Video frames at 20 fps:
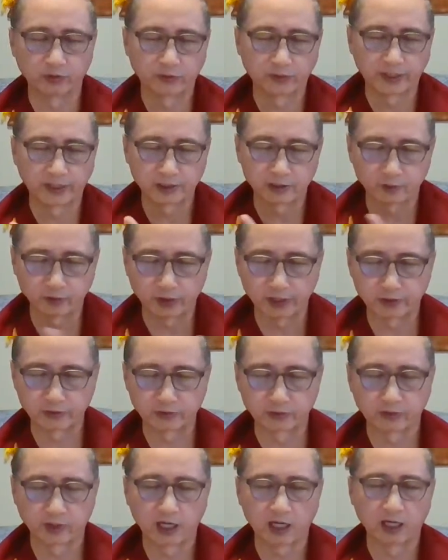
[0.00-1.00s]
go, anywhere
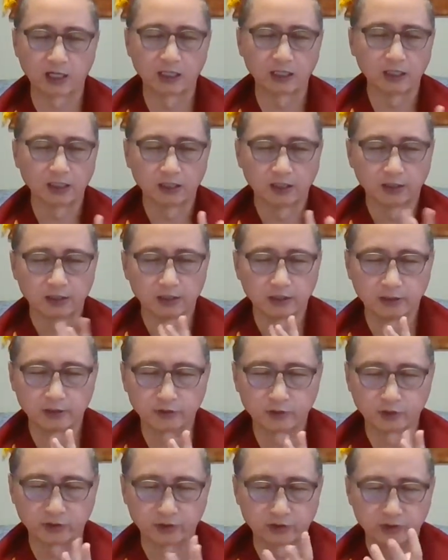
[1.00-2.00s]
you are,
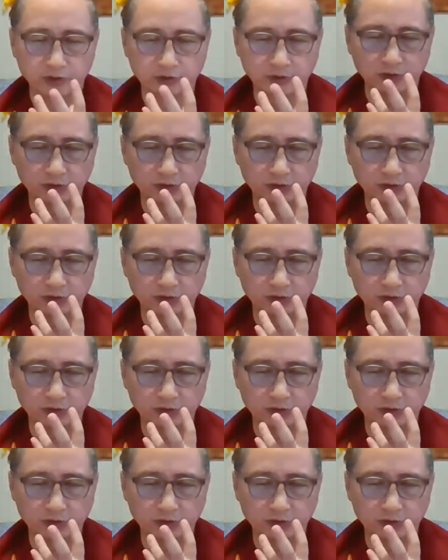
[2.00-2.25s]
not,